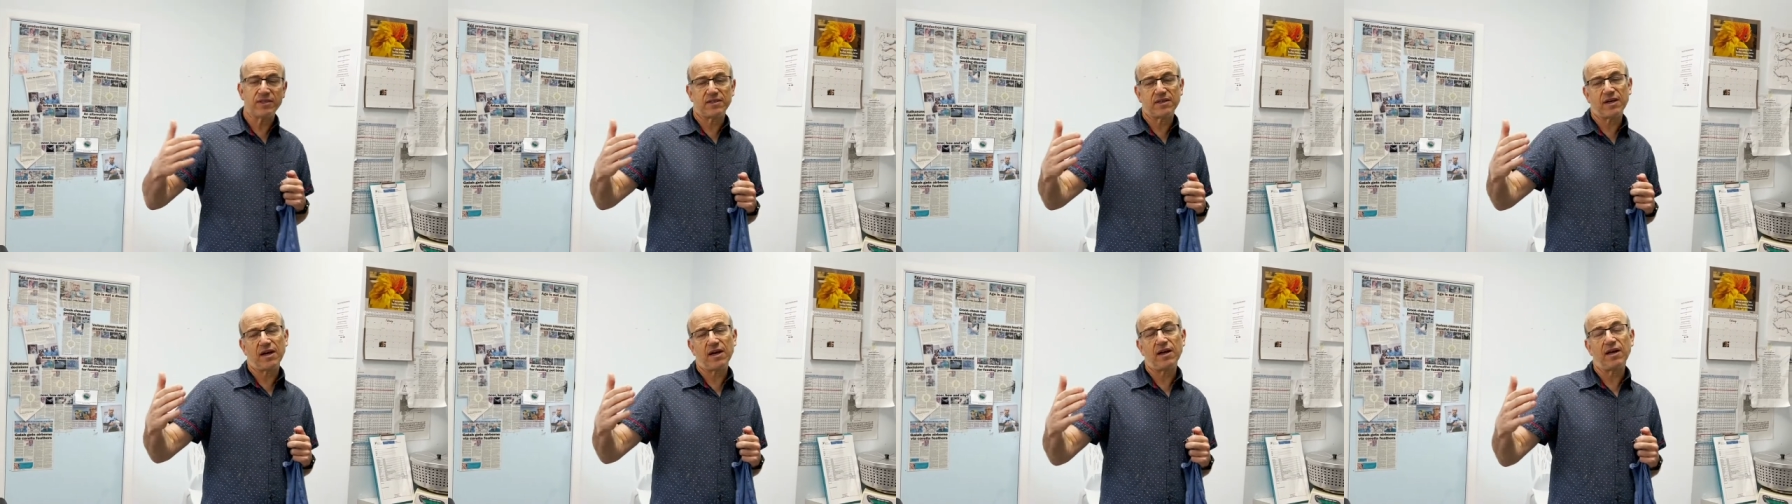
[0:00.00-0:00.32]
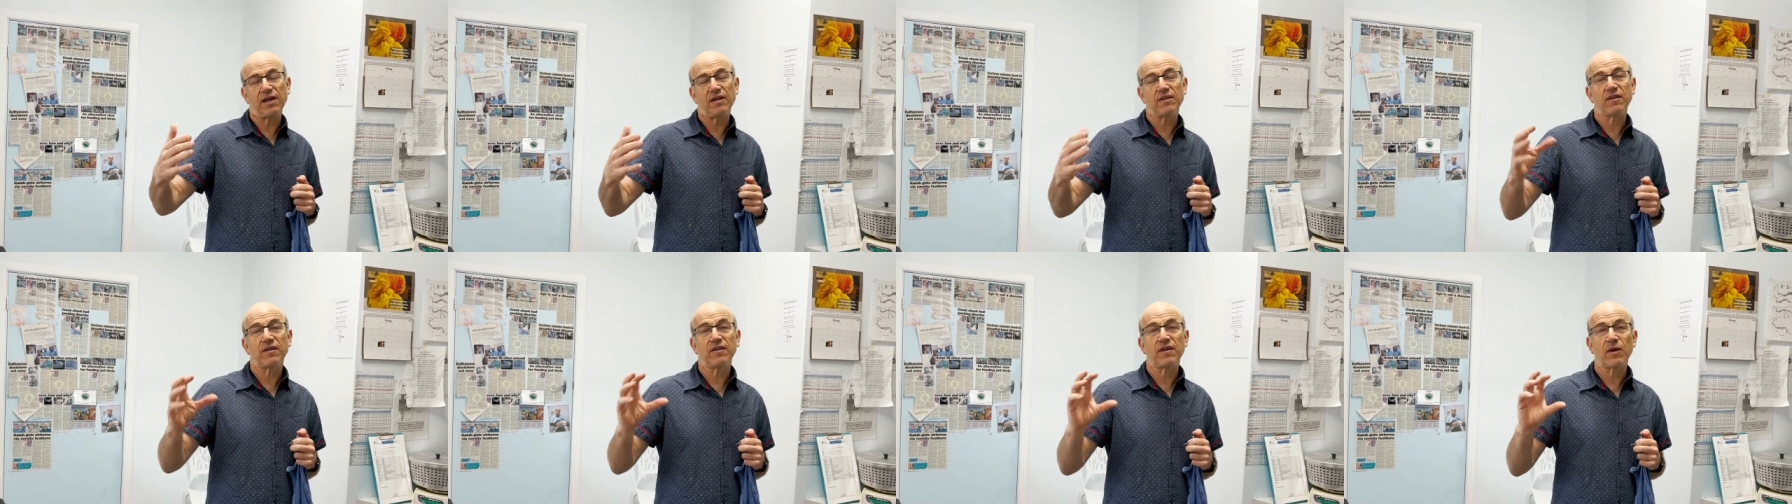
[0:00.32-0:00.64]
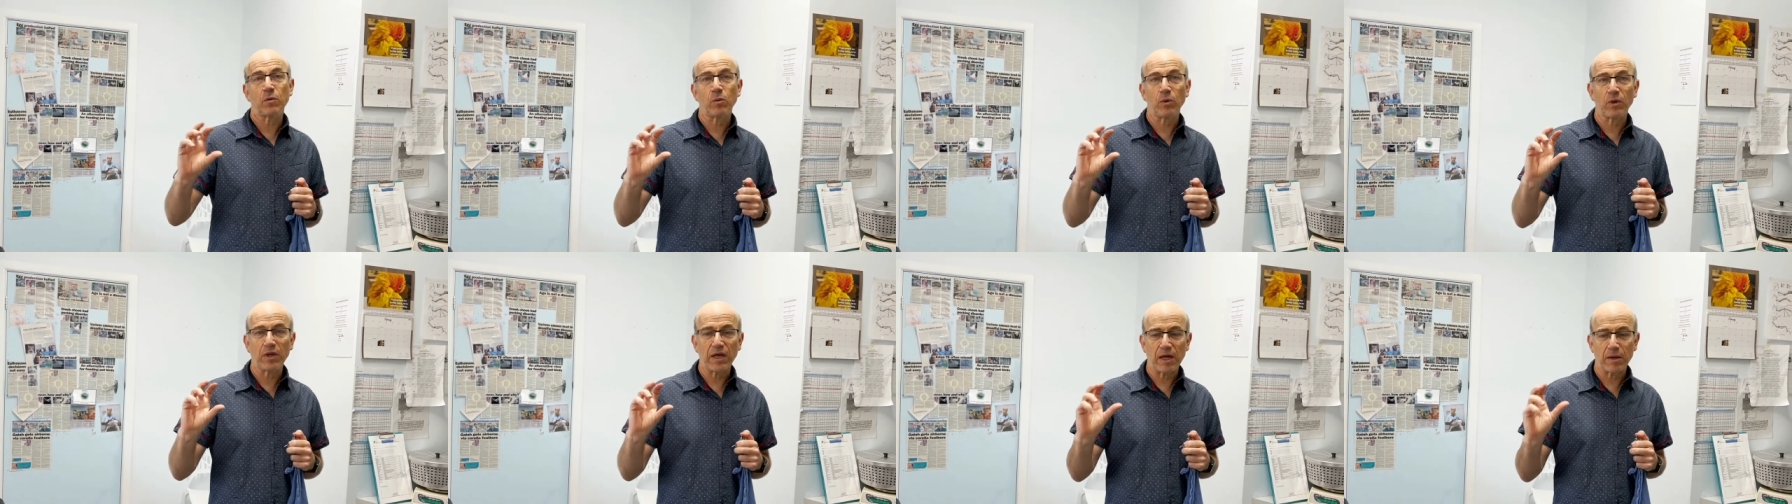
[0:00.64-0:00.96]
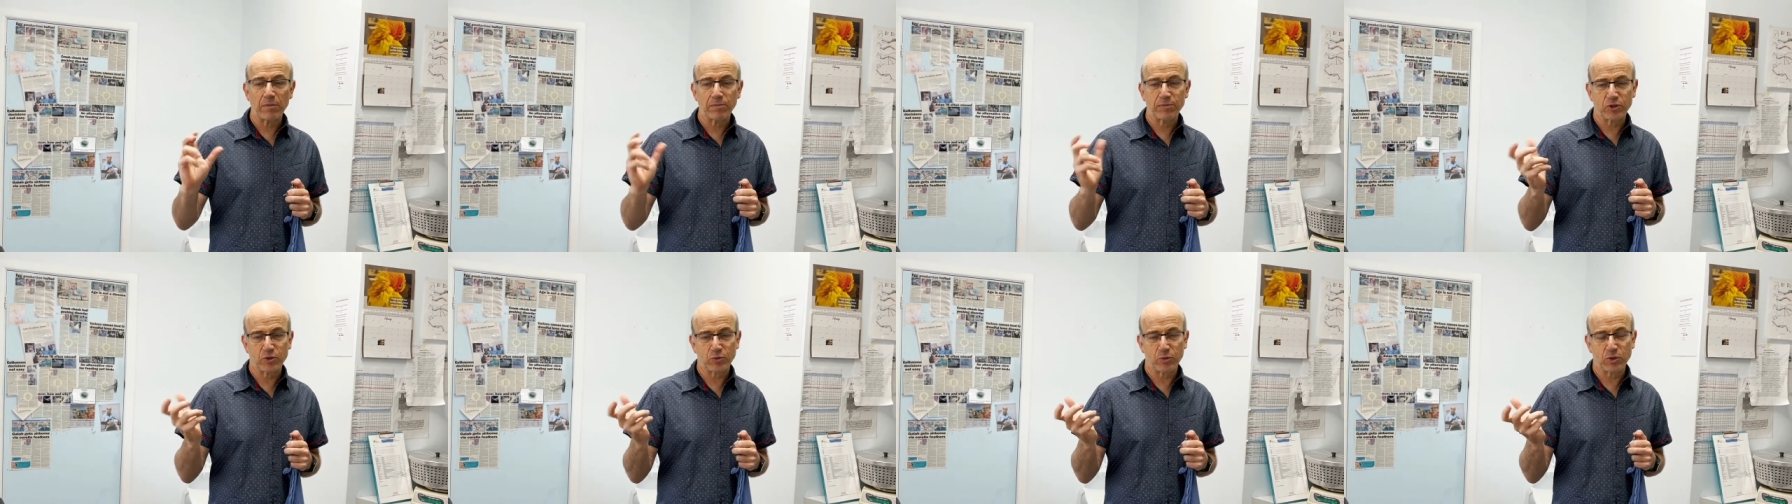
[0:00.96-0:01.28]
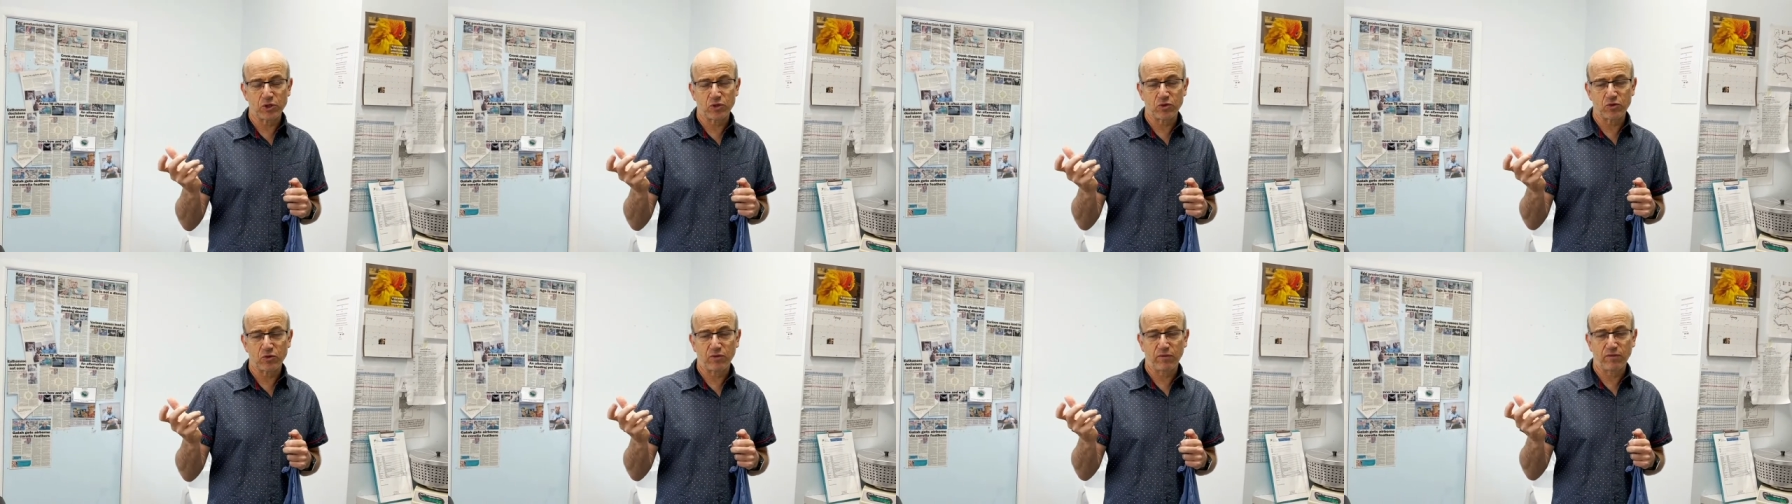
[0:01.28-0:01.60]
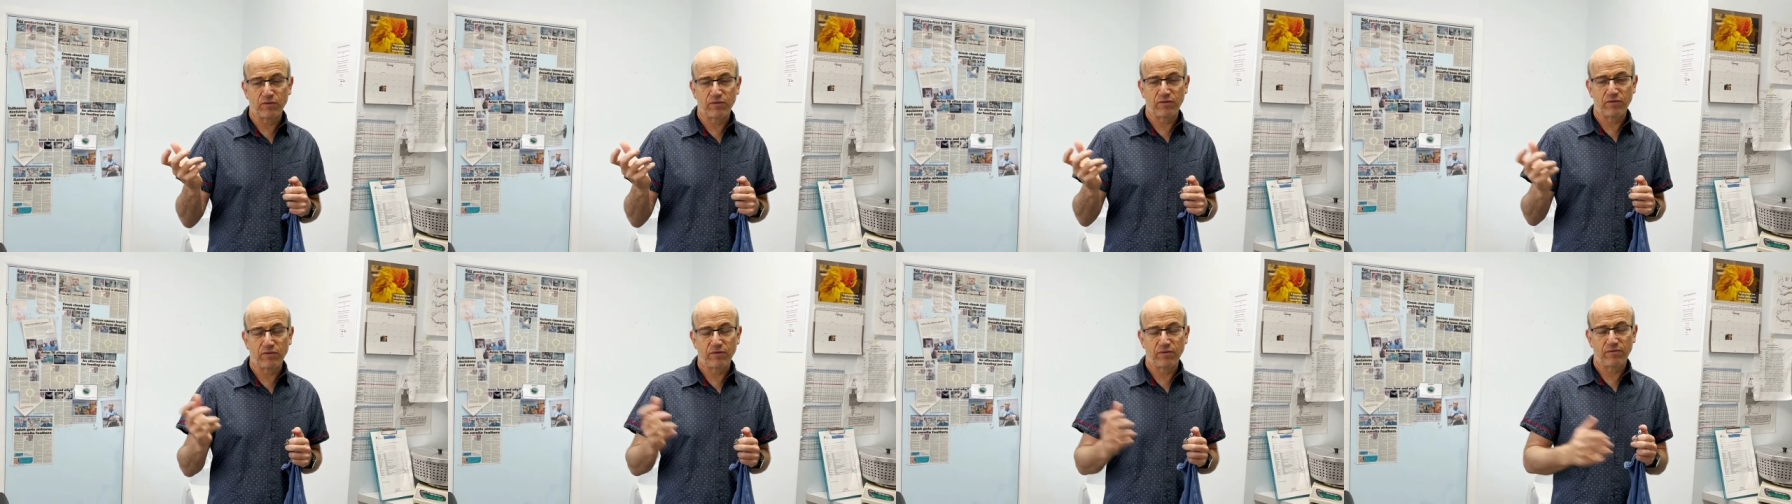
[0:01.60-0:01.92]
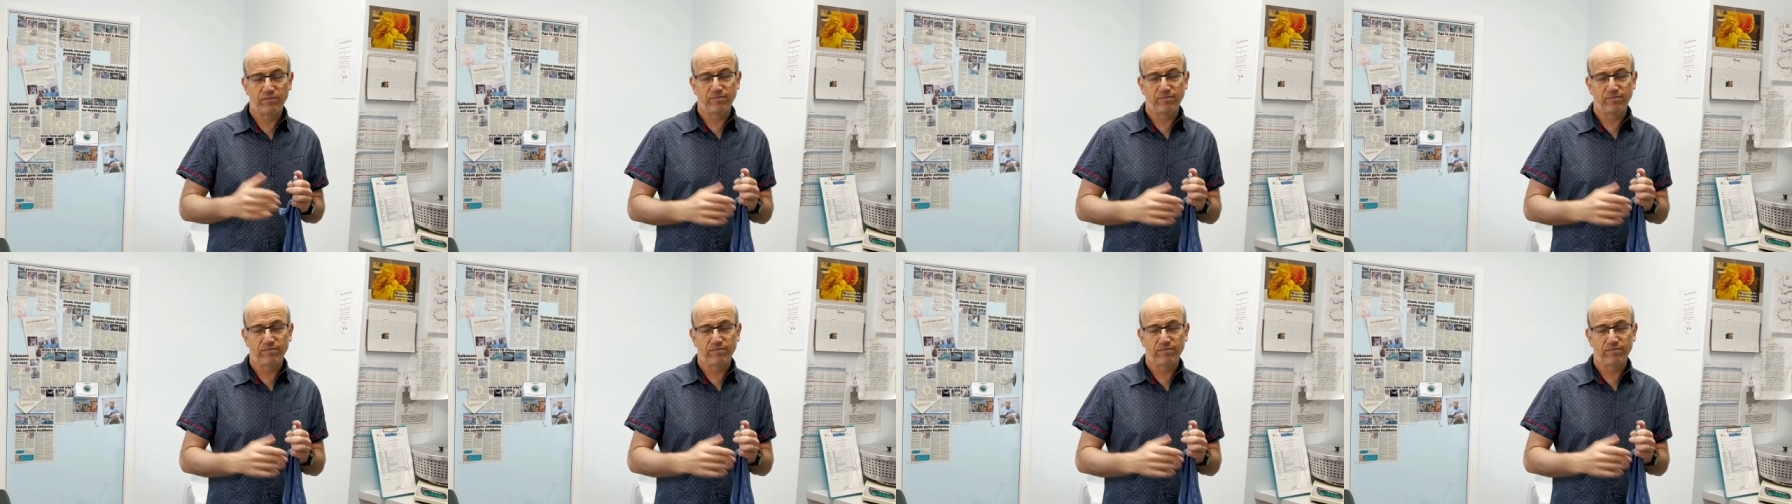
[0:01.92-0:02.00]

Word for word: daylight, and that will help switch off.